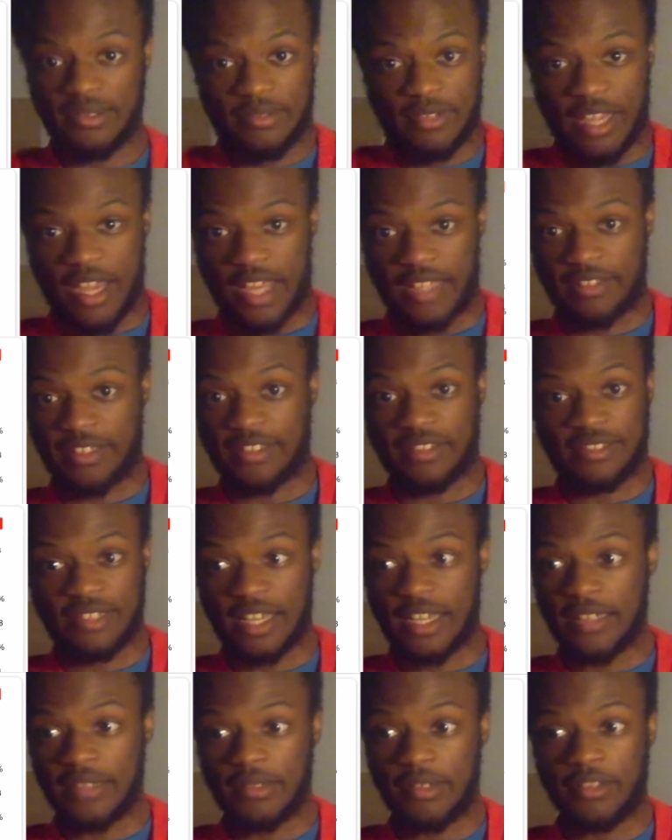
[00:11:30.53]
as I
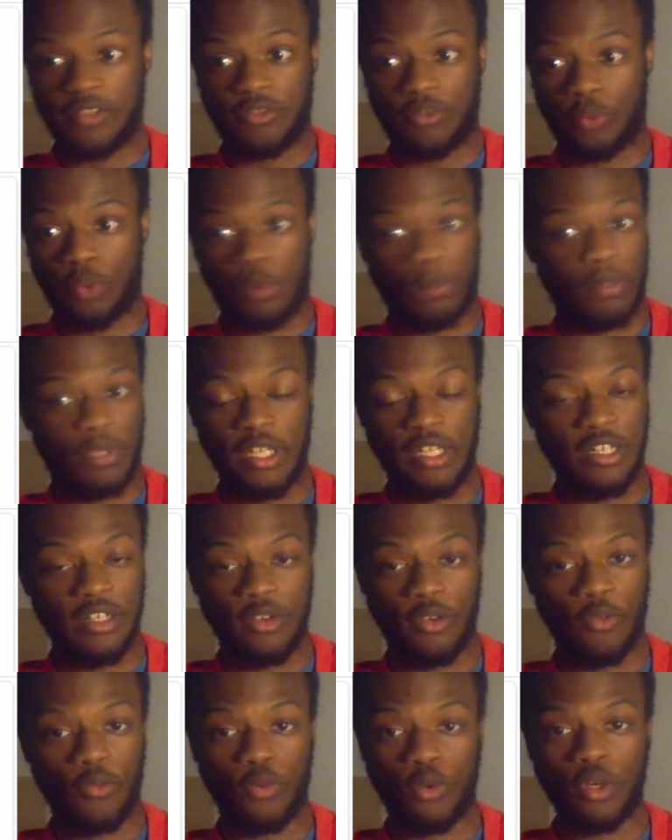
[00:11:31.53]
said, it's repeated
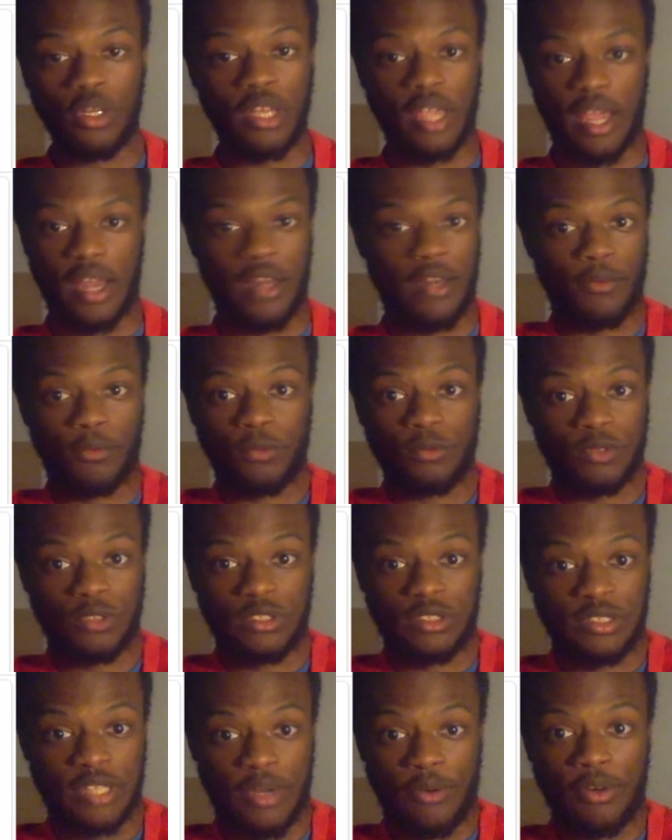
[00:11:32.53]
over. Canada,
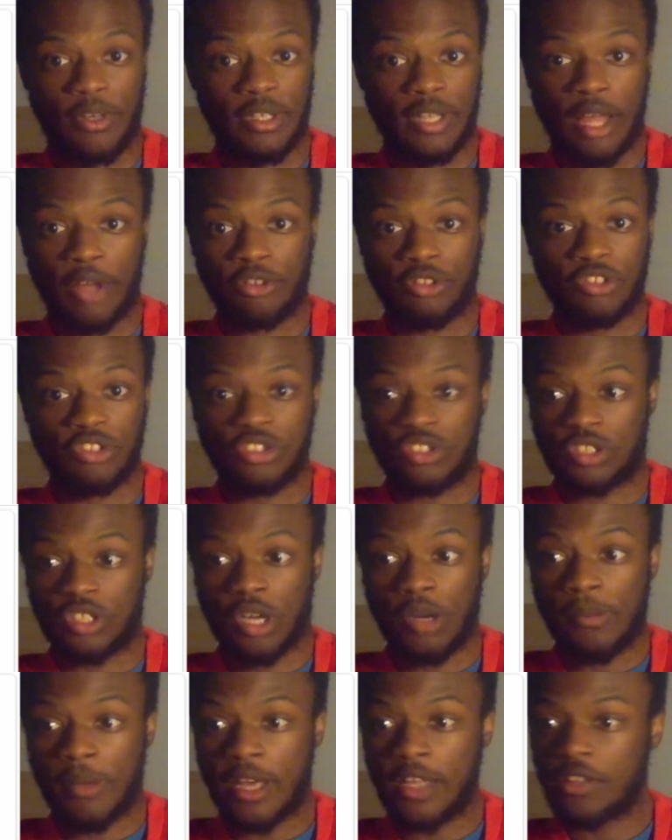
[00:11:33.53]
they were allowed to just
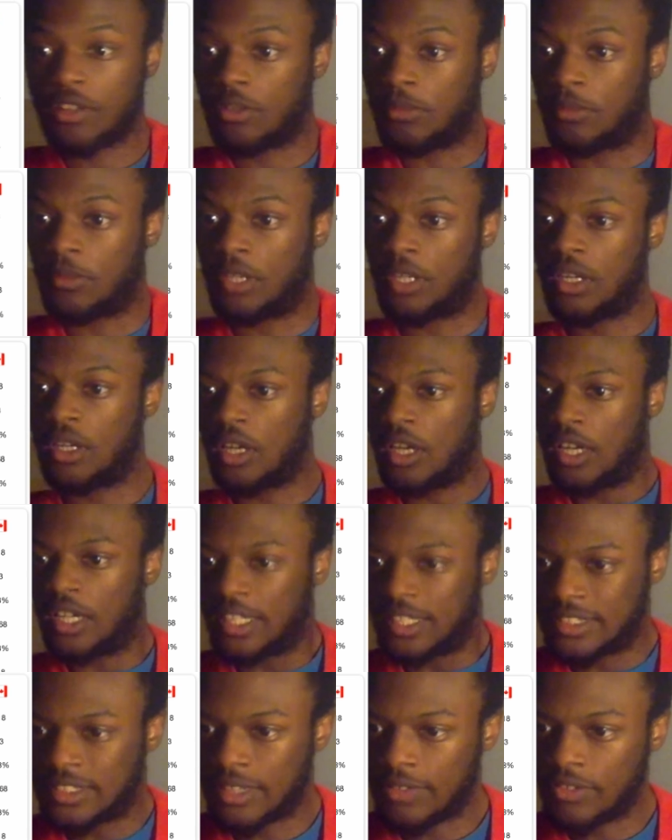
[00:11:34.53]
come at them.
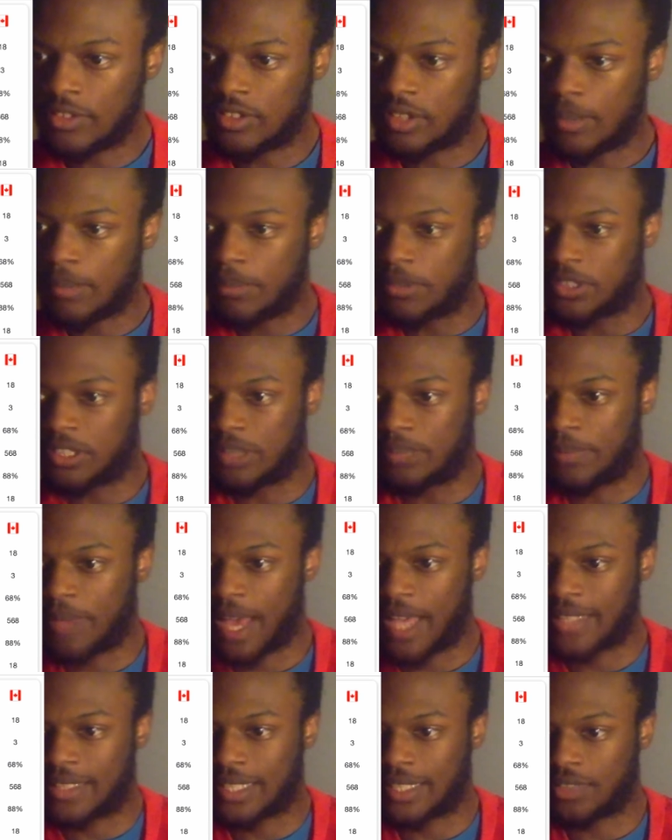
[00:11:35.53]
77%
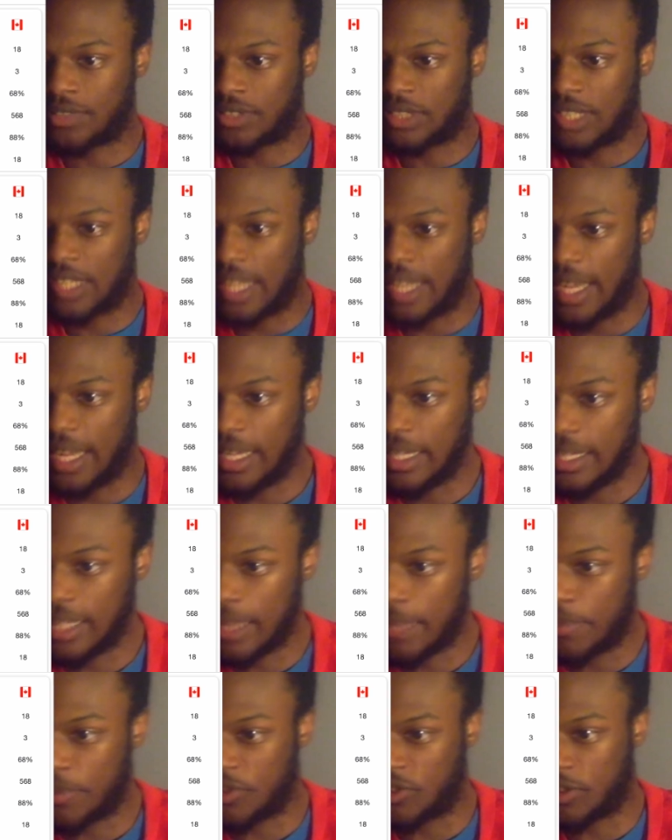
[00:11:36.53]
pass accuracy to
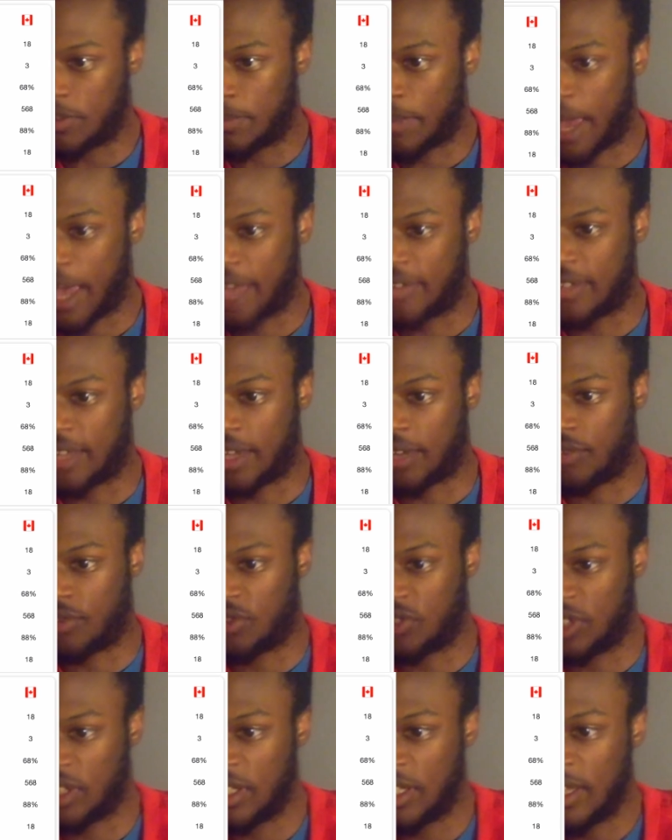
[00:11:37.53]
88% pass
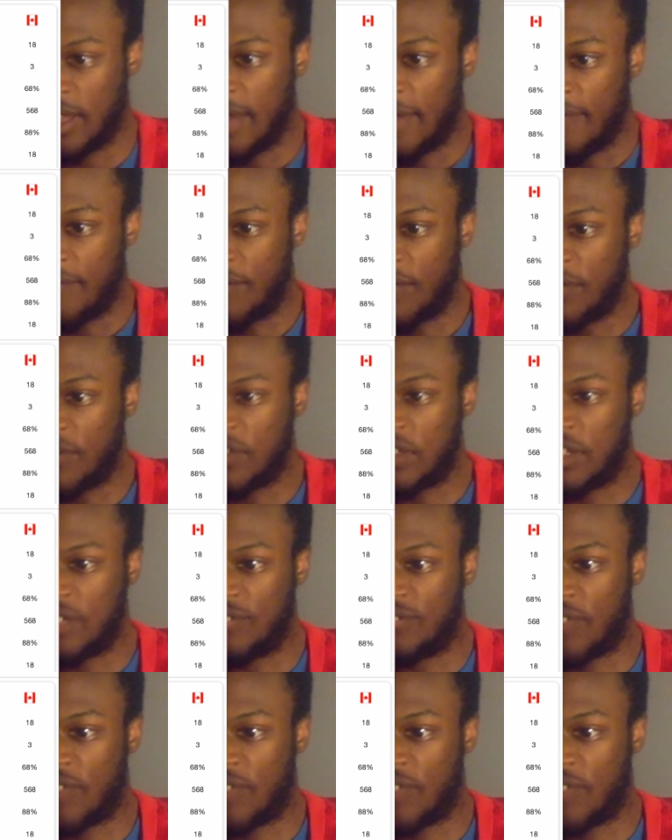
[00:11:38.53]
accuracy. 15